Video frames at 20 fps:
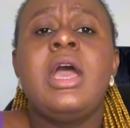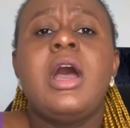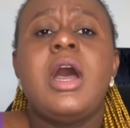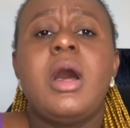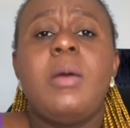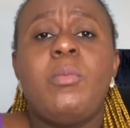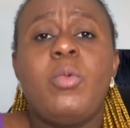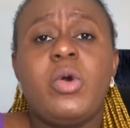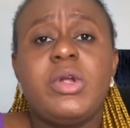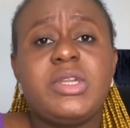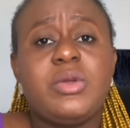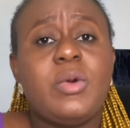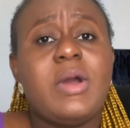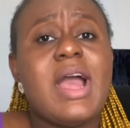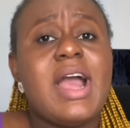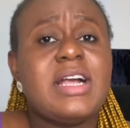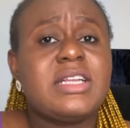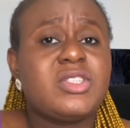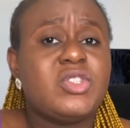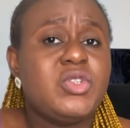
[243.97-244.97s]
what they will
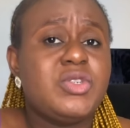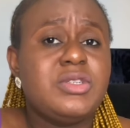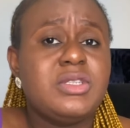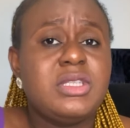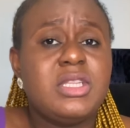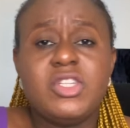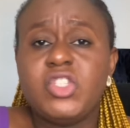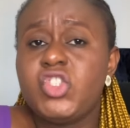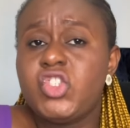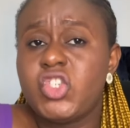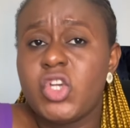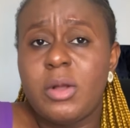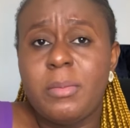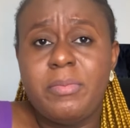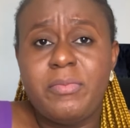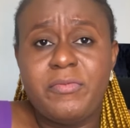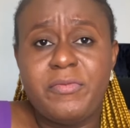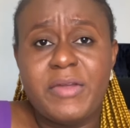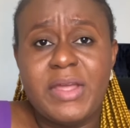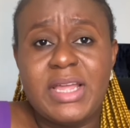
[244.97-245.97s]
ask you in the job
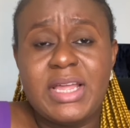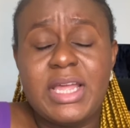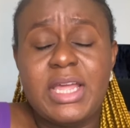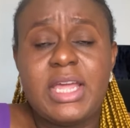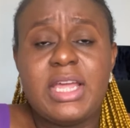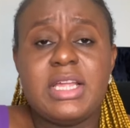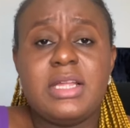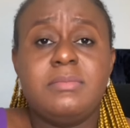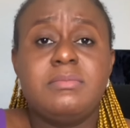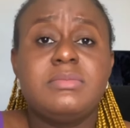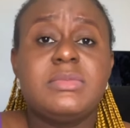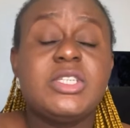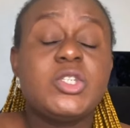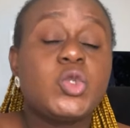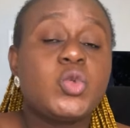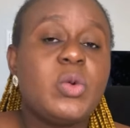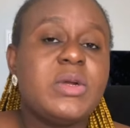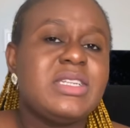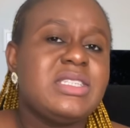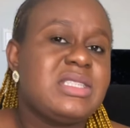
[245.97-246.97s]
fair, this
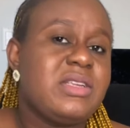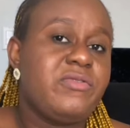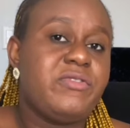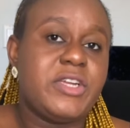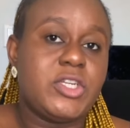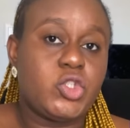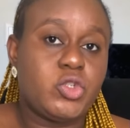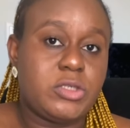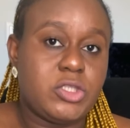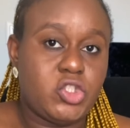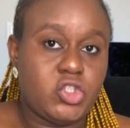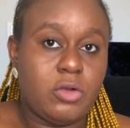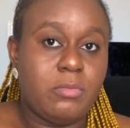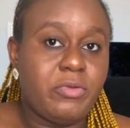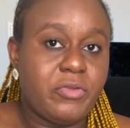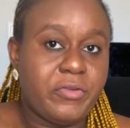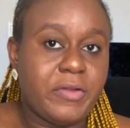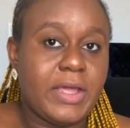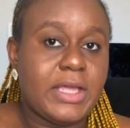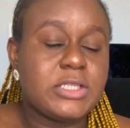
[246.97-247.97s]
one is a virtual job
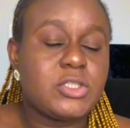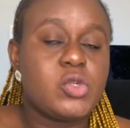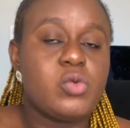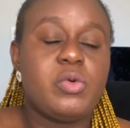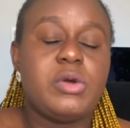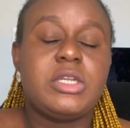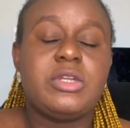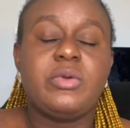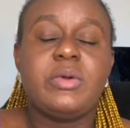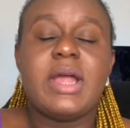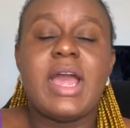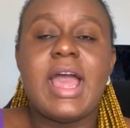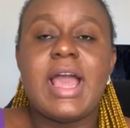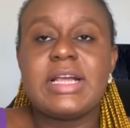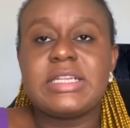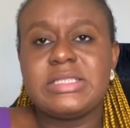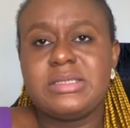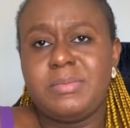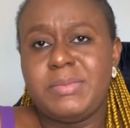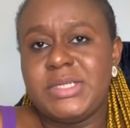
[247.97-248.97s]
fair, so what they will
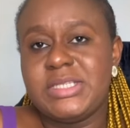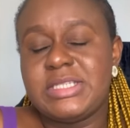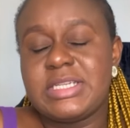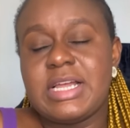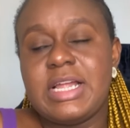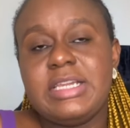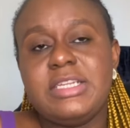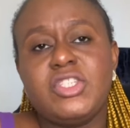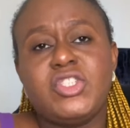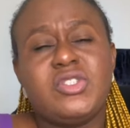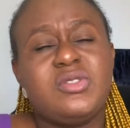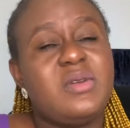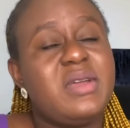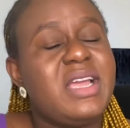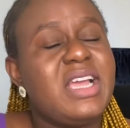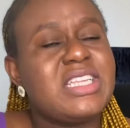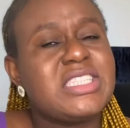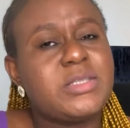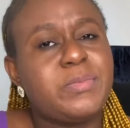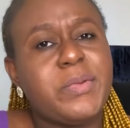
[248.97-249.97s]
ask basically is your
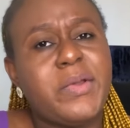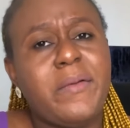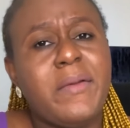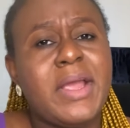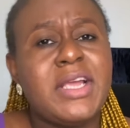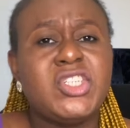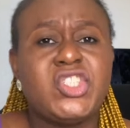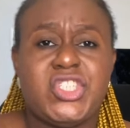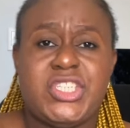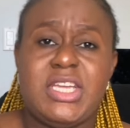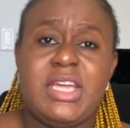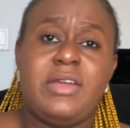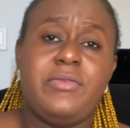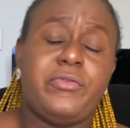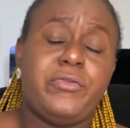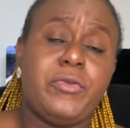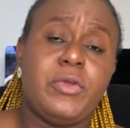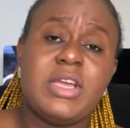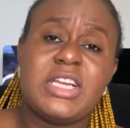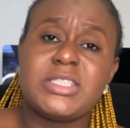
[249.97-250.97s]
experience, share a
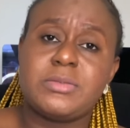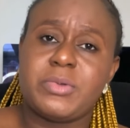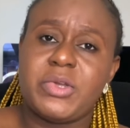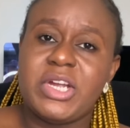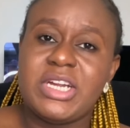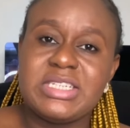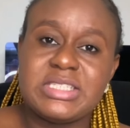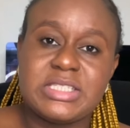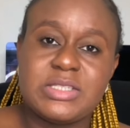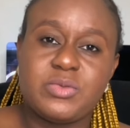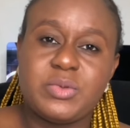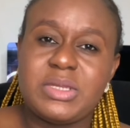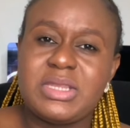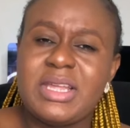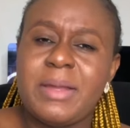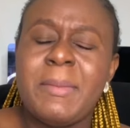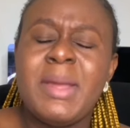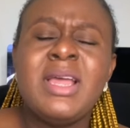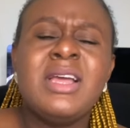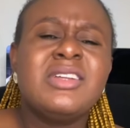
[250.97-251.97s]
few experiences with
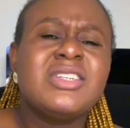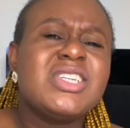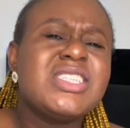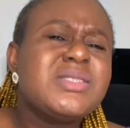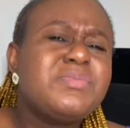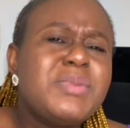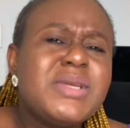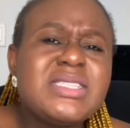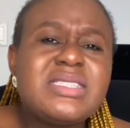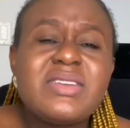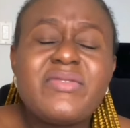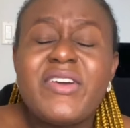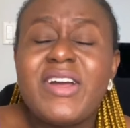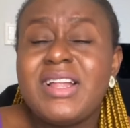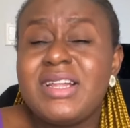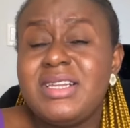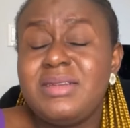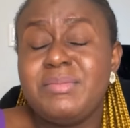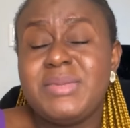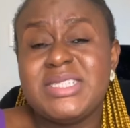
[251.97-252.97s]
them. That's
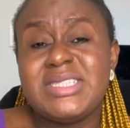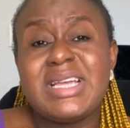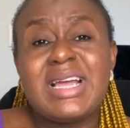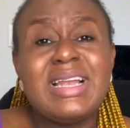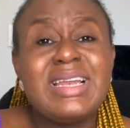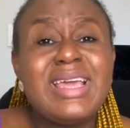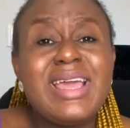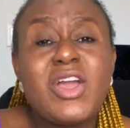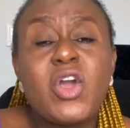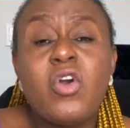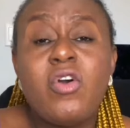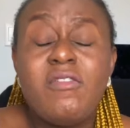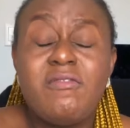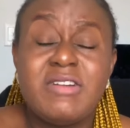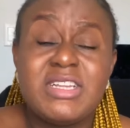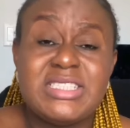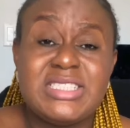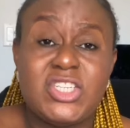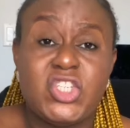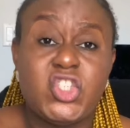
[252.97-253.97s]
basically a
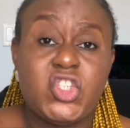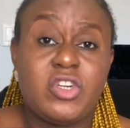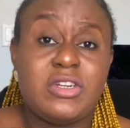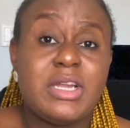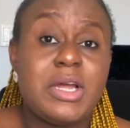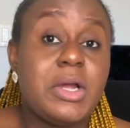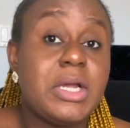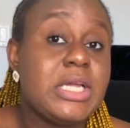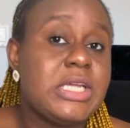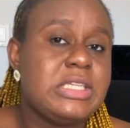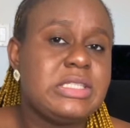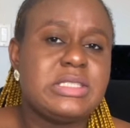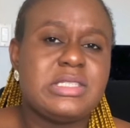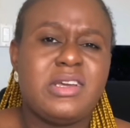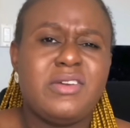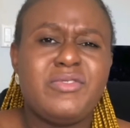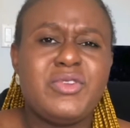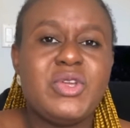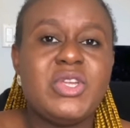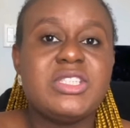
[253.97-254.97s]
conversational
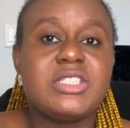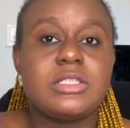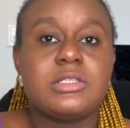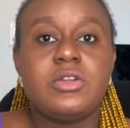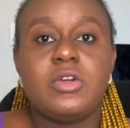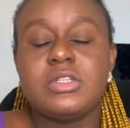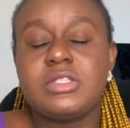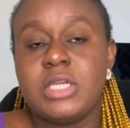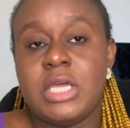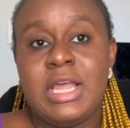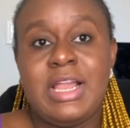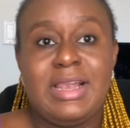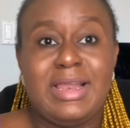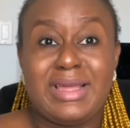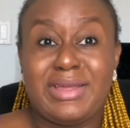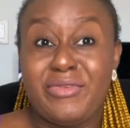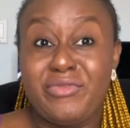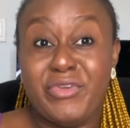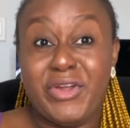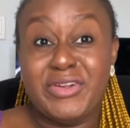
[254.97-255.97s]
interview. It's not like
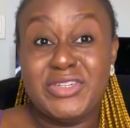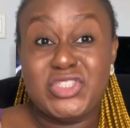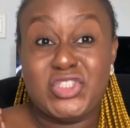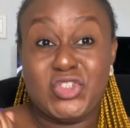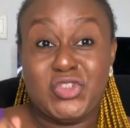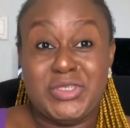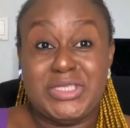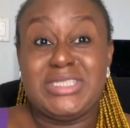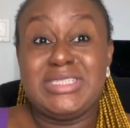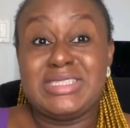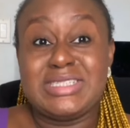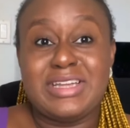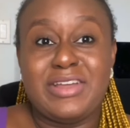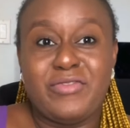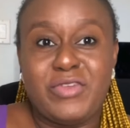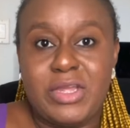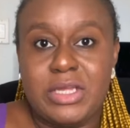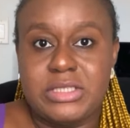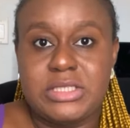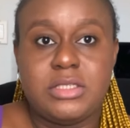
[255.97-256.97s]
a very strict
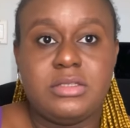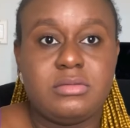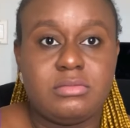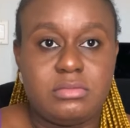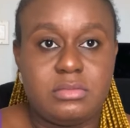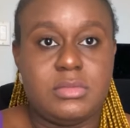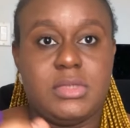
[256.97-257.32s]
interview, as it,